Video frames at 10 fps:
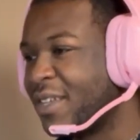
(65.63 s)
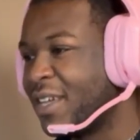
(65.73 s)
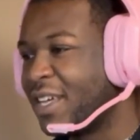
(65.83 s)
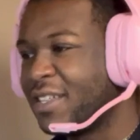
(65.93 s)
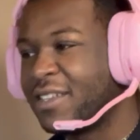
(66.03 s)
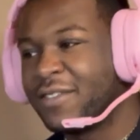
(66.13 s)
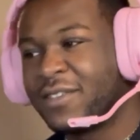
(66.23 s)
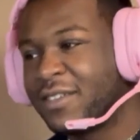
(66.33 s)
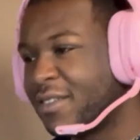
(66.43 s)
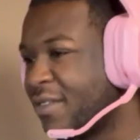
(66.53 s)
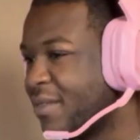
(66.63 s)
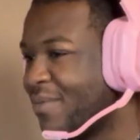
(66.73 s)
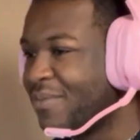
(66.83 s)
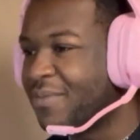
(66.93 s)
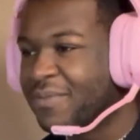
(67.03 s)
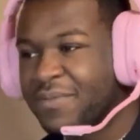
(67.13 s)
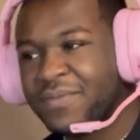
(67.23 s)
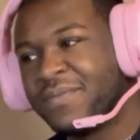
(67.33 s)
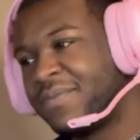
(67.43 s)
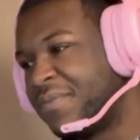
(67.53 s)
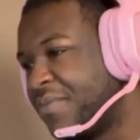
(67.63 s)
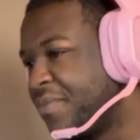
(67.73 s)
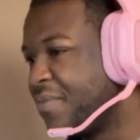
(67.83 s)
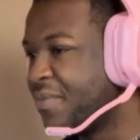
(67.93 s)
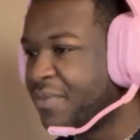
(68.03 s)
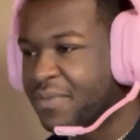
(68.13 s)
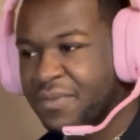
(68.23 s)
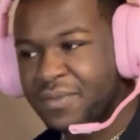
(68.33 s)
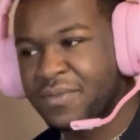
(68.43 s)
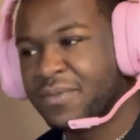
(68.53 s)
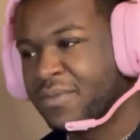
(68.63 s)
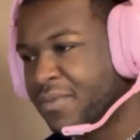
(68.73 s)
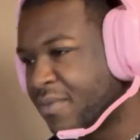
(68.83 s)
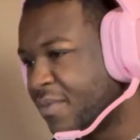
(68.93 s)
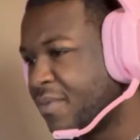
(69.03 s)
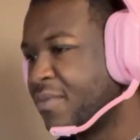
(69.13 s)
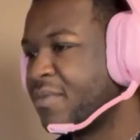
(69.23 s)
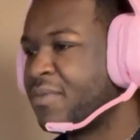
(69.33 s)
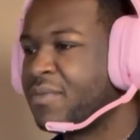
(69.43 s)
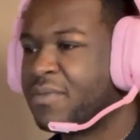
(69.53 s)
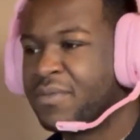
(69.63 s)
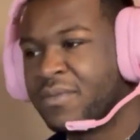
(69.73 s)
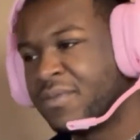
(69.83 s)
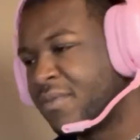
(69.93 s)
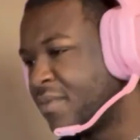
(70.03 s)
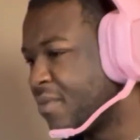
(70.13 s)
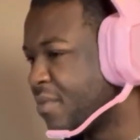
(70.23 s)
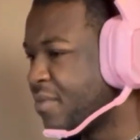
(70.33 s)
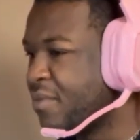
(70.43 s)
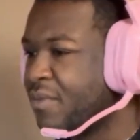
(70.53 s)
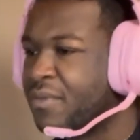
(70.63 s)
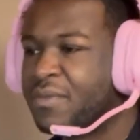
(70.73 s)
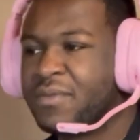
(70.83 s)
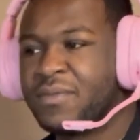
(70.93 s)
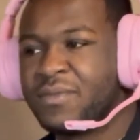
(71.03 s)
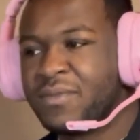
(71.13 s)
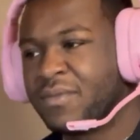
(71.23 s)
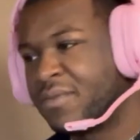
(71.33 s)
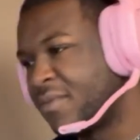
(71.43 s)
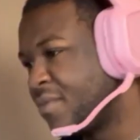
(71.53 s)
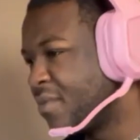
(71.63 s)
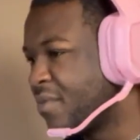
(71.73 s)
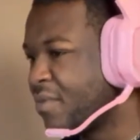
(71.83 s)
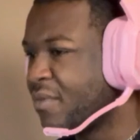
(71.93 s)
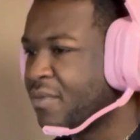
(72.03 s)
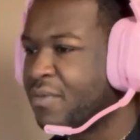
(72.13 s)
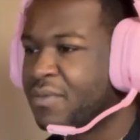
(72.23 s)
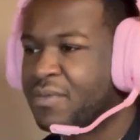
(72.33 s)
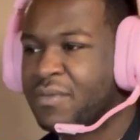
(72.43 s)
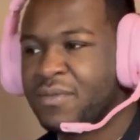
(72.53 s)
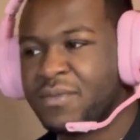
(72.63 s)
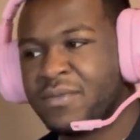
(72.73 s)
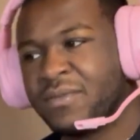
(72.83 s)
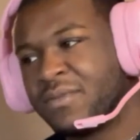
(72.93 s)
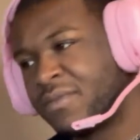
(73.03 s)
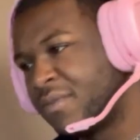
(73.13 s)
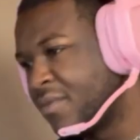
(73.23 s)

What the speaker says: I see skies of blue and clouds of white, the